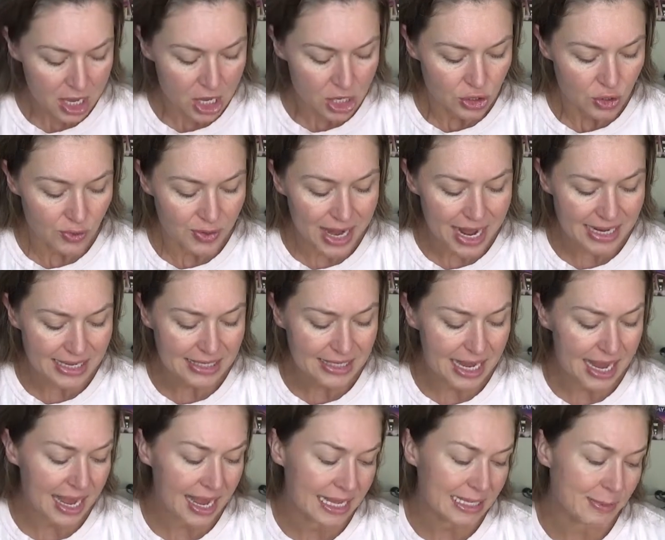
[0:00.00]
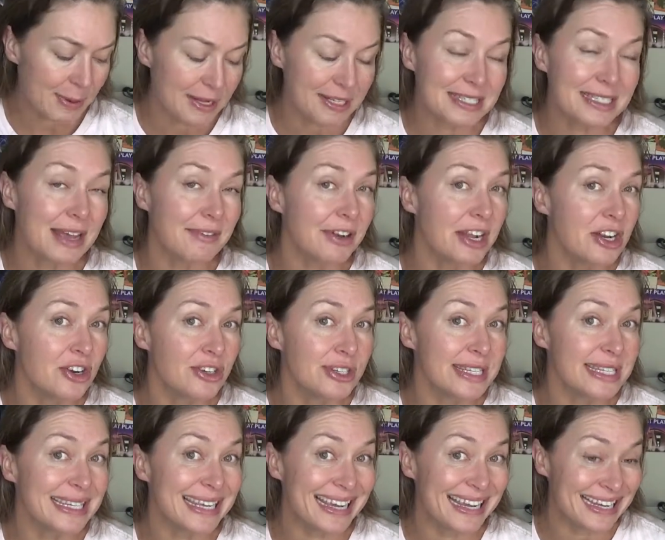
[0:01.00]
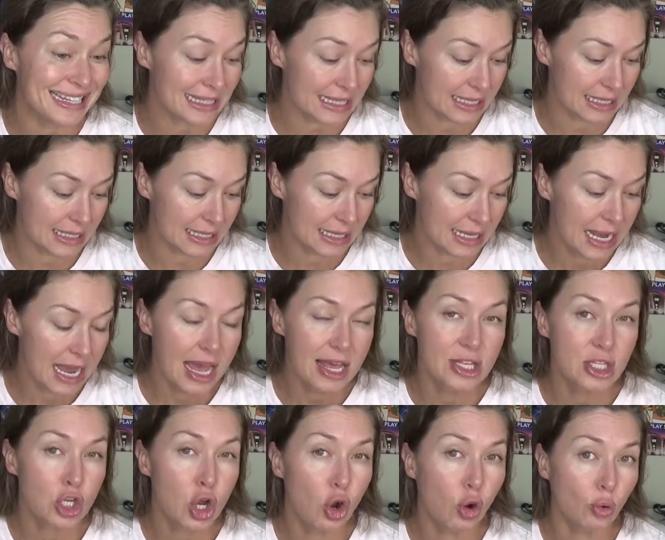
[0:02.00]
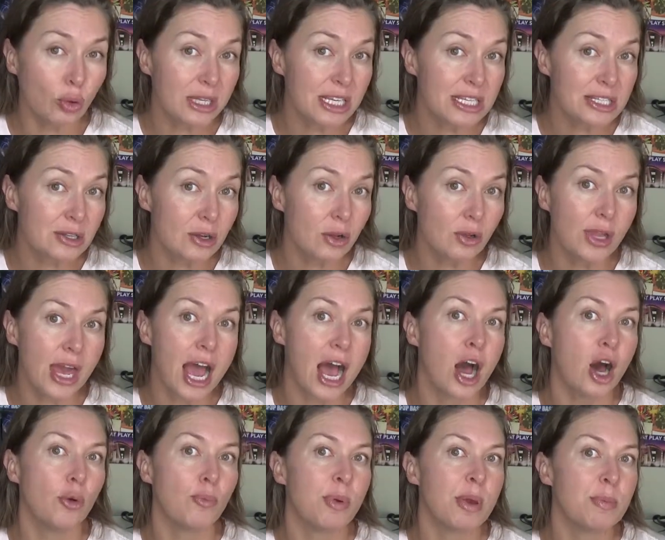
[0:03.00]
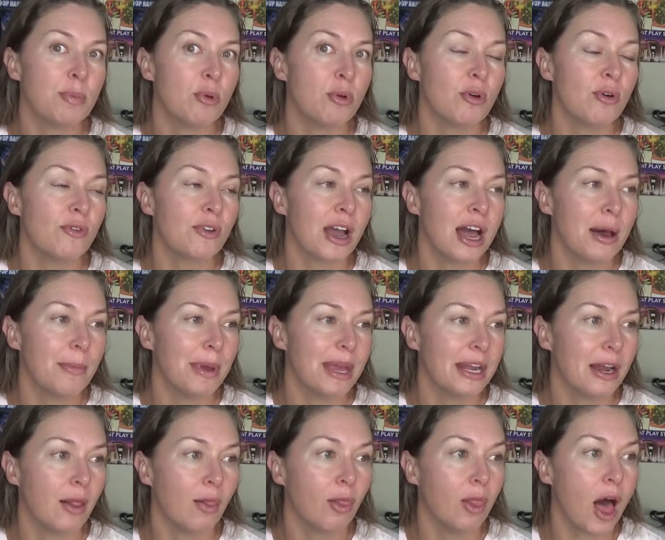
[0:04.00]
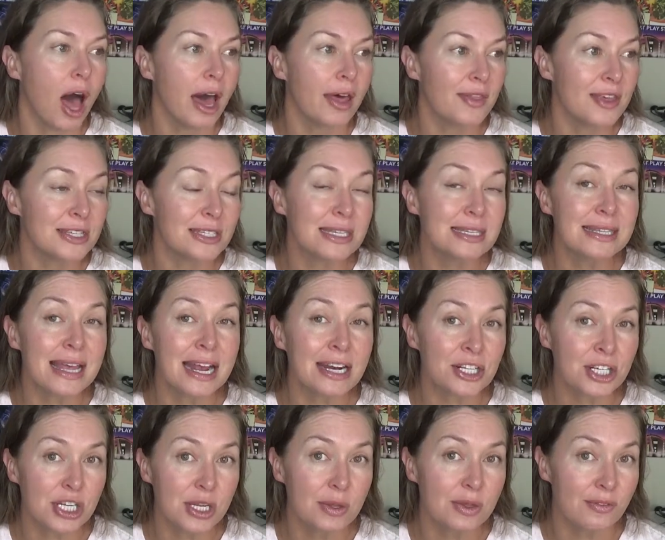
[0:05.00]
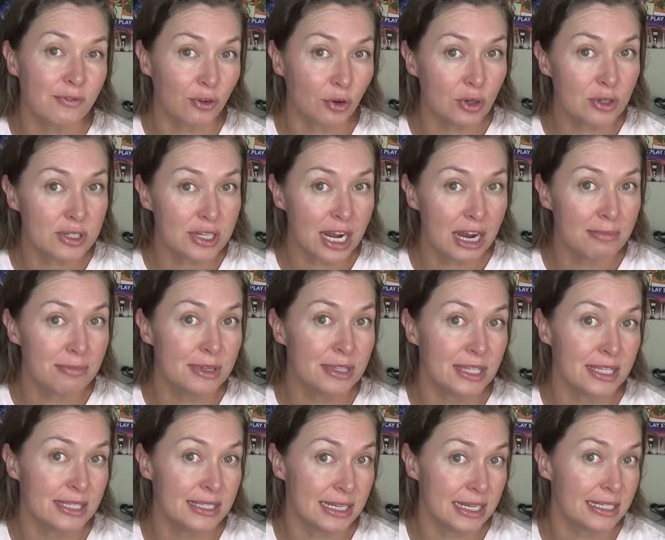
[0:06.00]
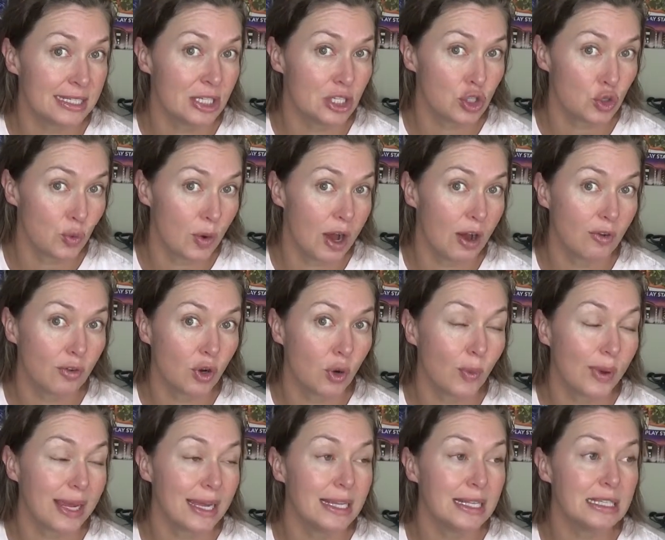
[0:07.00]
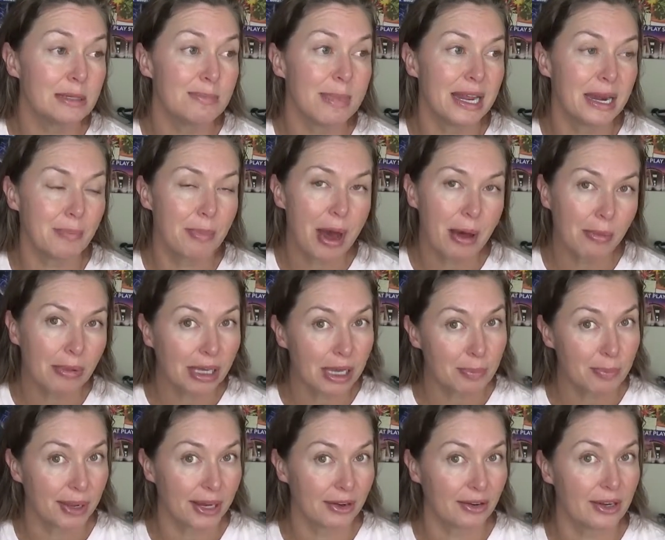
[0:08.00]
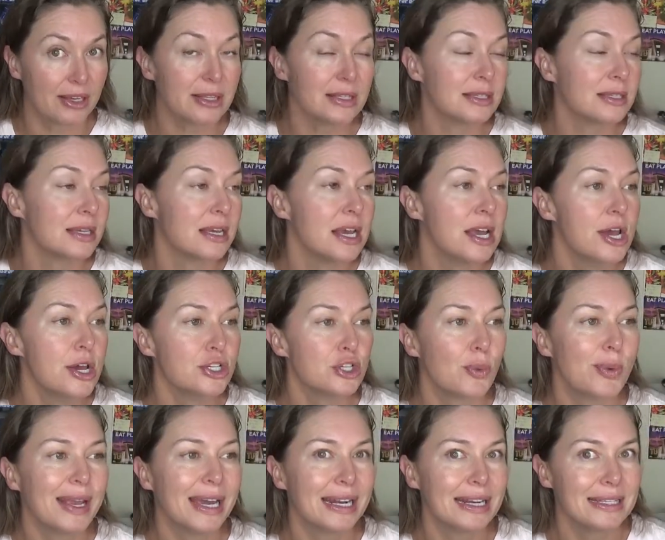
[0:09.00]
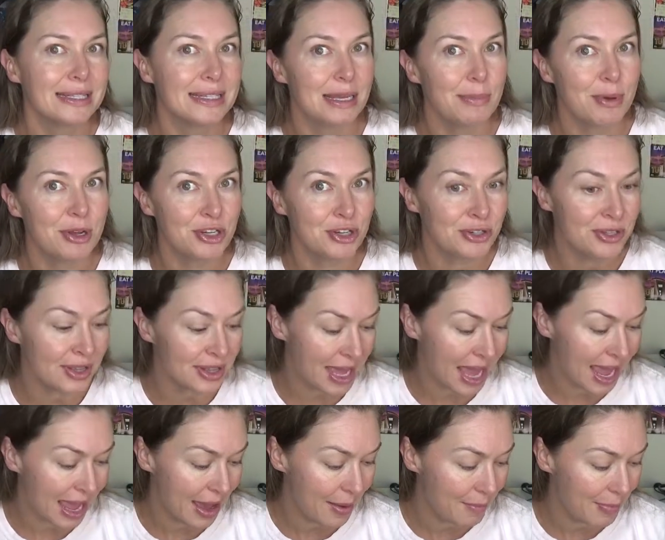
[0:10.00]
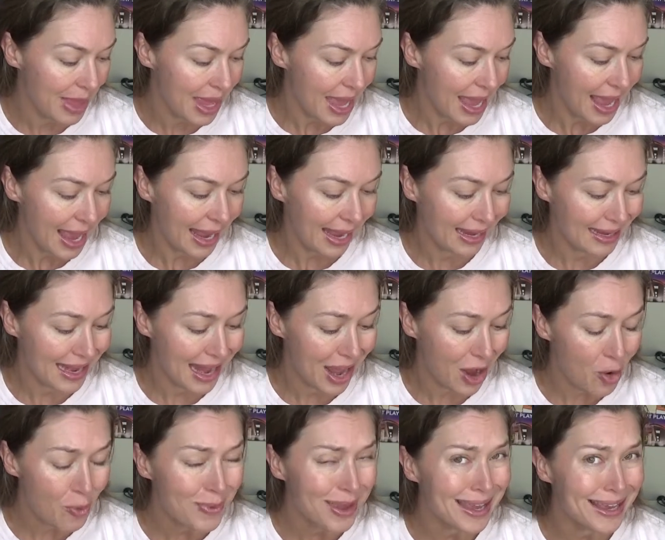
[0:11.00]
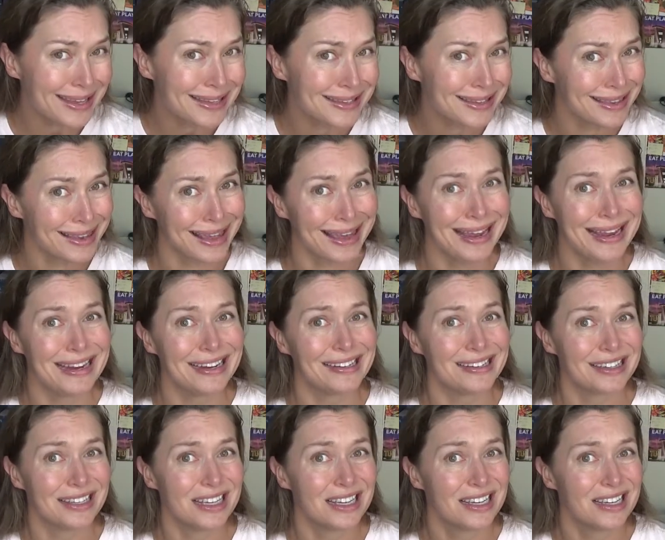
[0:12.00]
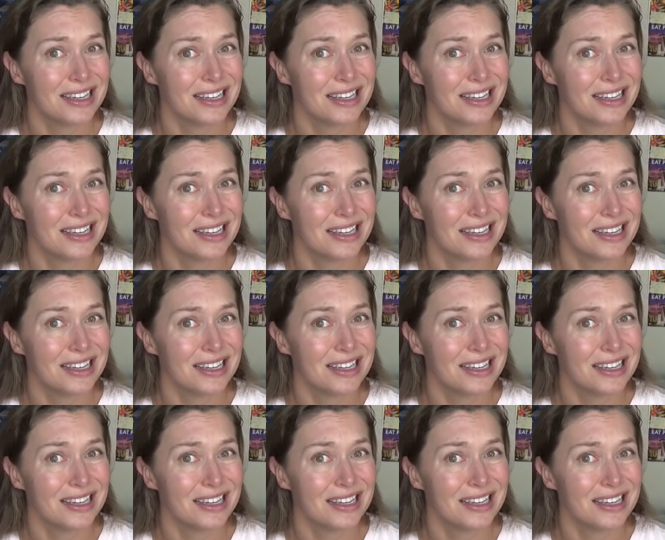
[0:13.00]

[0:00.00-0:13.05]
So the next day, it's about 700 seats, totally sold out. People have come in a lot. This is actually the first time that the season 12 queens made a public appearance. So we got to see pictures of them, and Naomi is late.